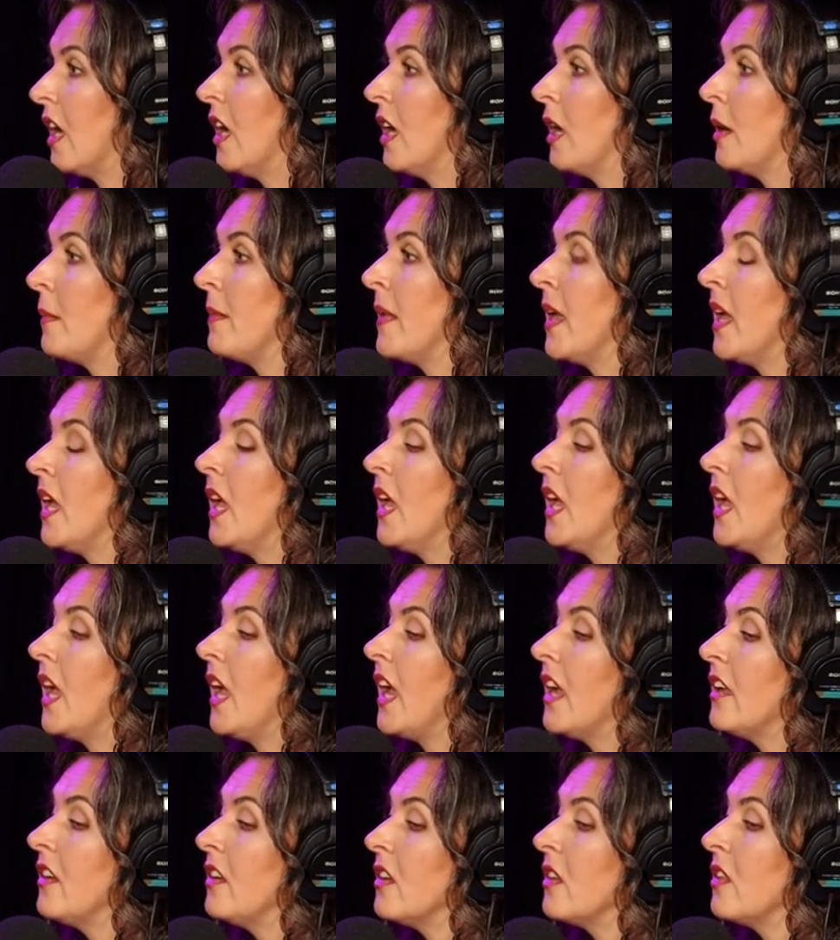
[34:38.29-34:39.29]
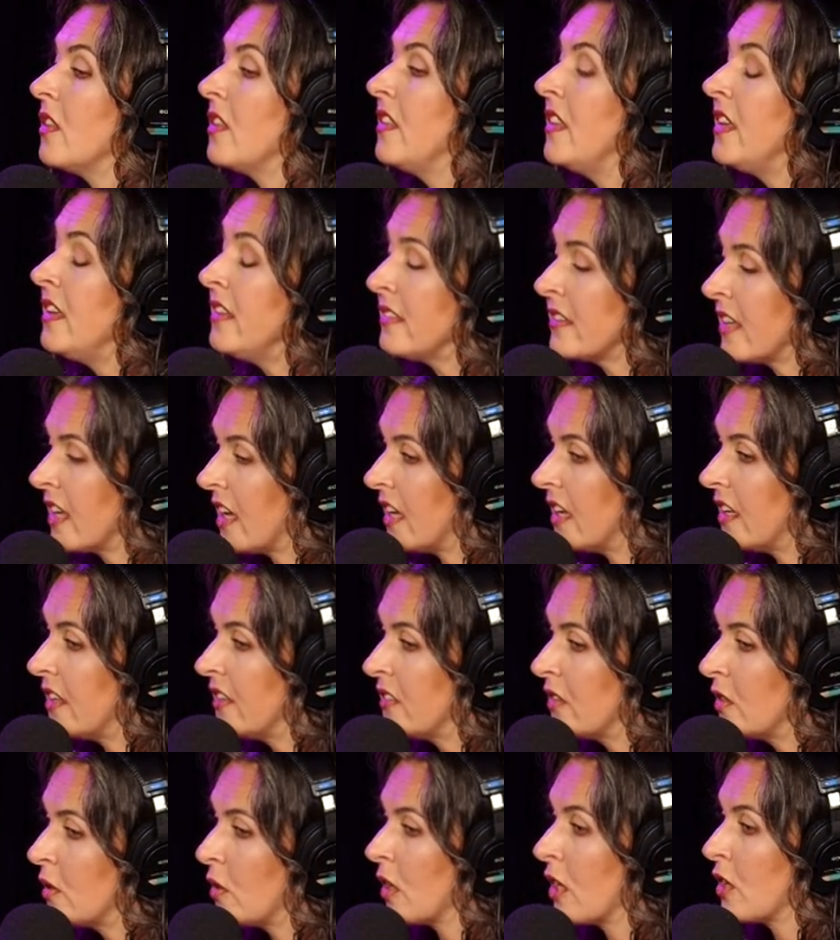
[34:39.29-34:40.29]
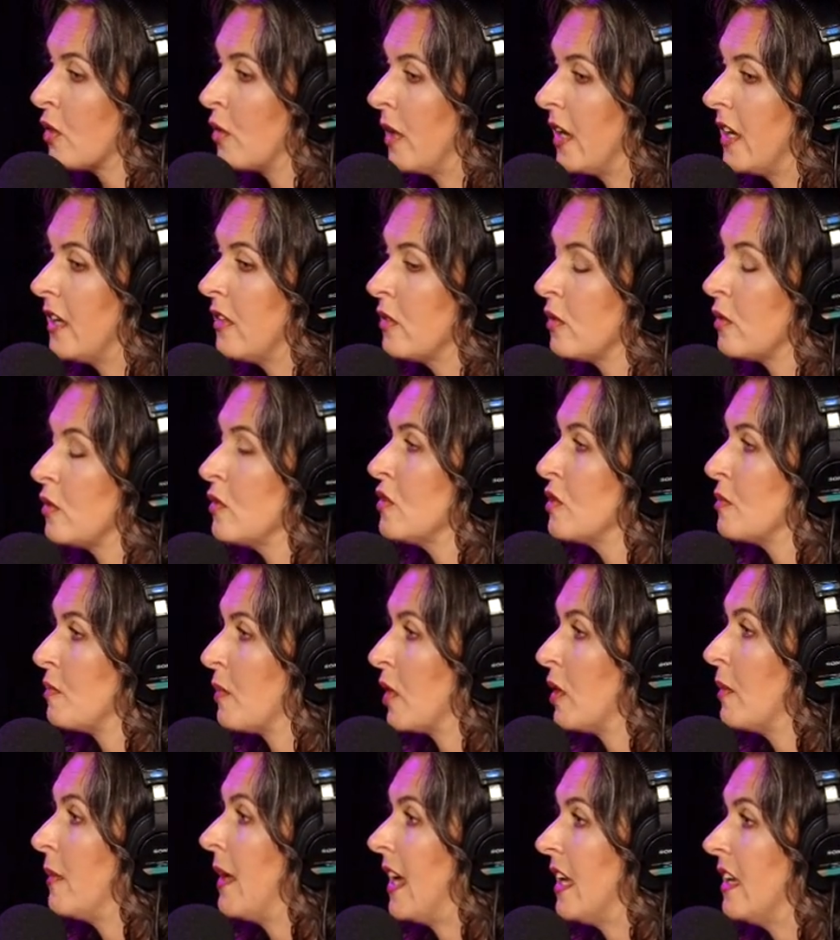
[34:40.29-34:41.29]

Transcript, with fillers: Um, and these kids who are created through sperm